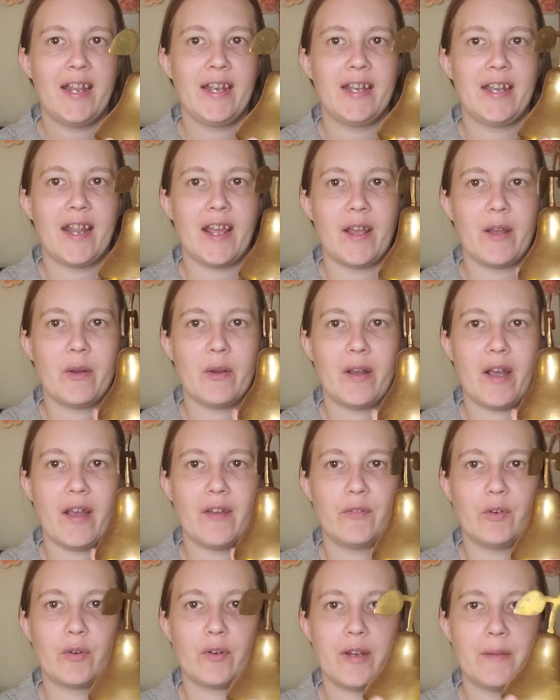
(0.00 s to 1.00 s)
Now,
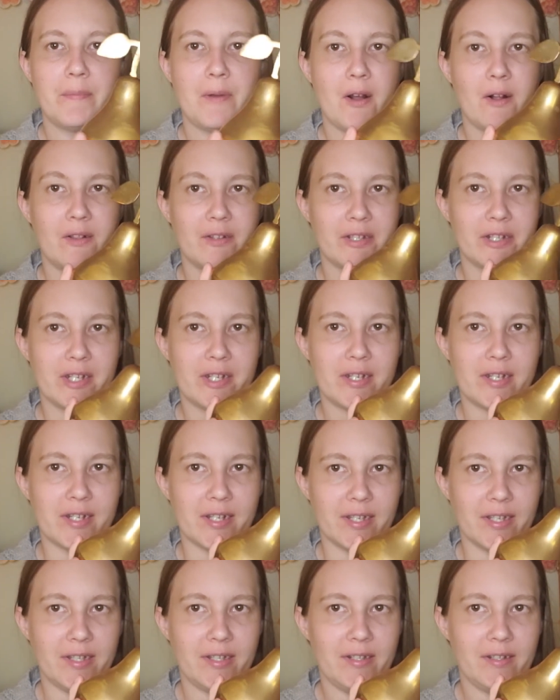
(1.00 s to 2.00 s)
I've already polished
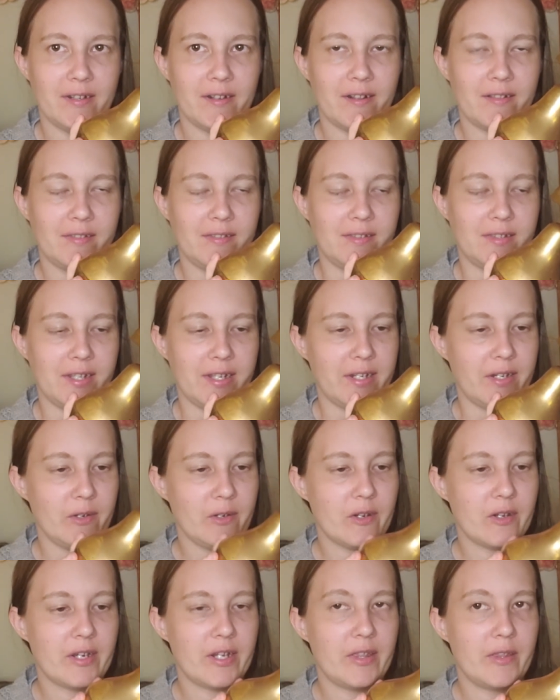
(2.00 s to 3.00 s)
it. Later
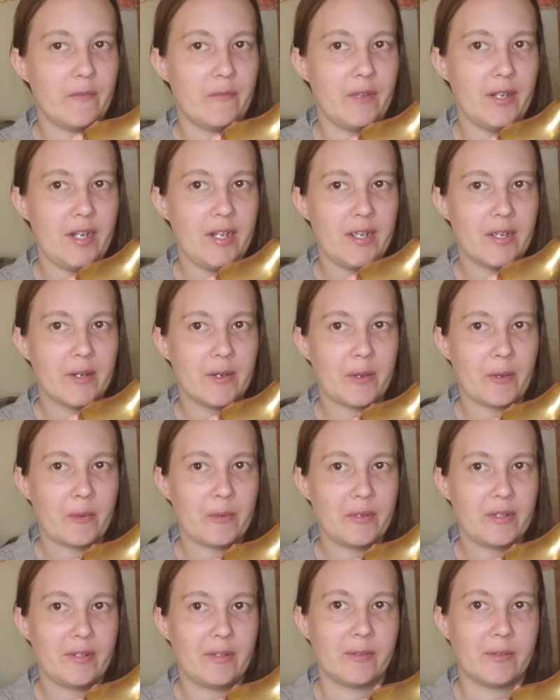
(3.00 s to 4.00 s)
on in the video,
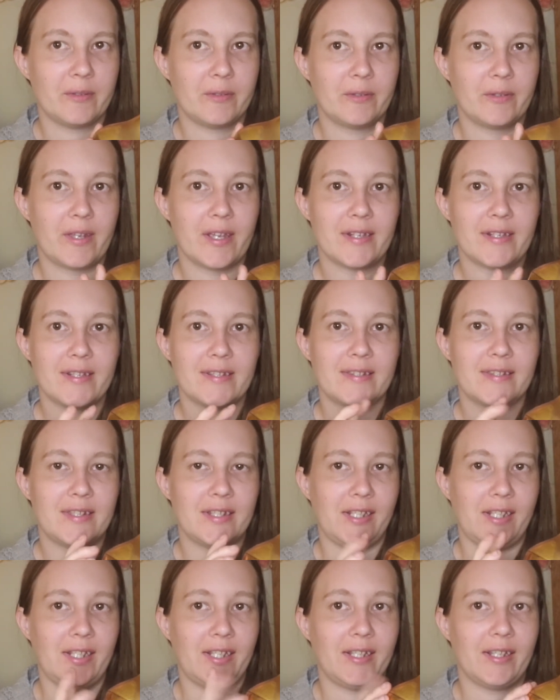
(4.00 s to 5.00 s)
you'll get to
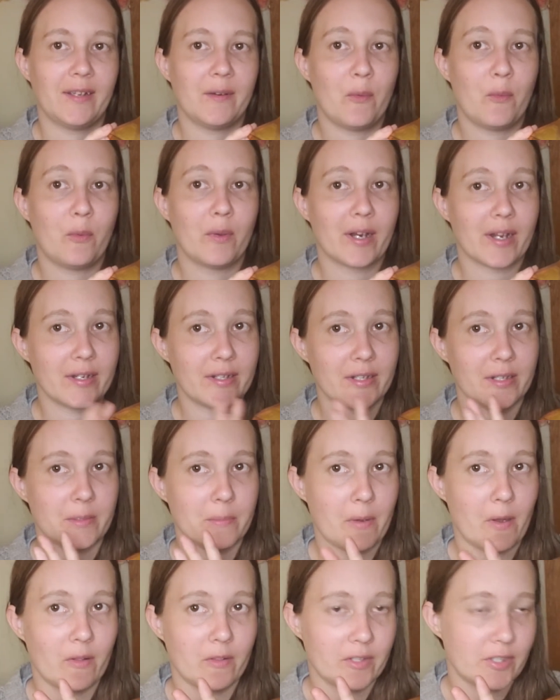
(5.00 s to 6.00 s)
see what I did to
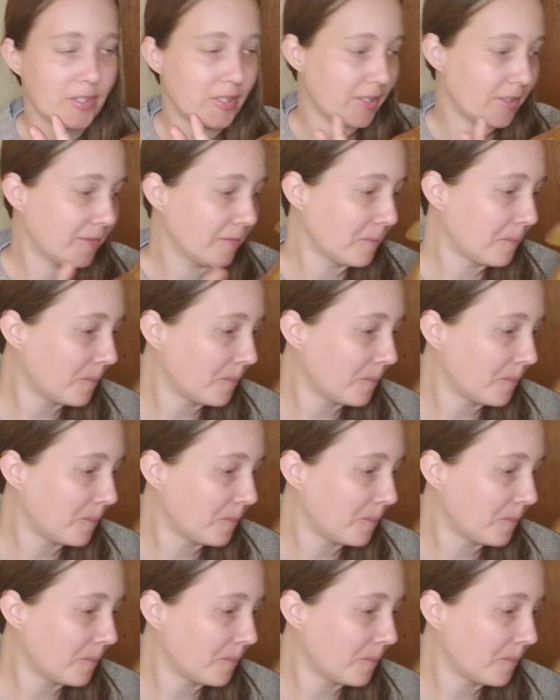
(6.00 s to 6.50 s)
polish it.